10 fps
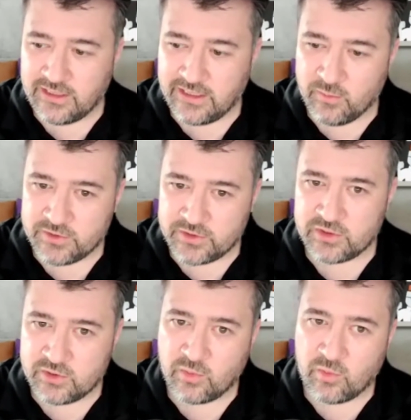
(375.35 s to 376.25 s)
it will
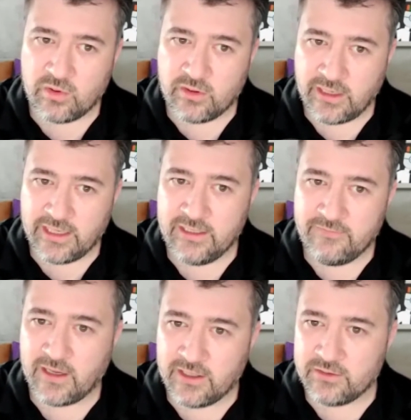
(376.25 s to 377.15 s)
store any
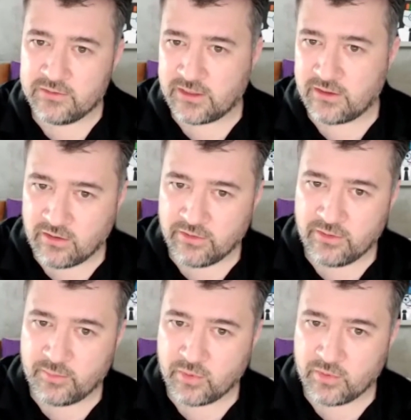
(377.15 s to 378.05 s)
values that are on the
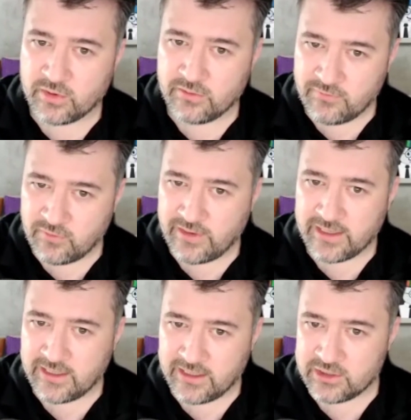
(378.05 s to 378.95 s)
broker for
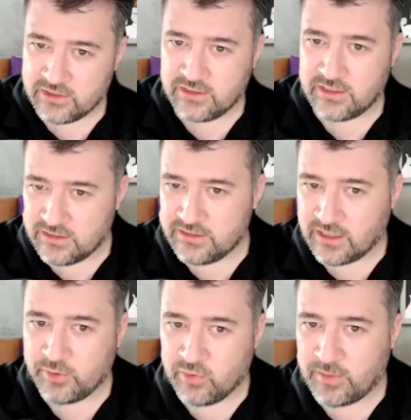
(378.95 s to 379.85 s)
that connection in
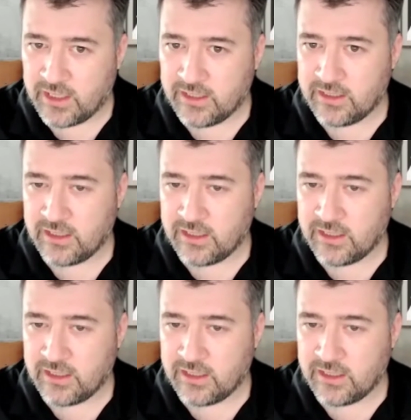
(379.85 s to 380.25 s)
WMI.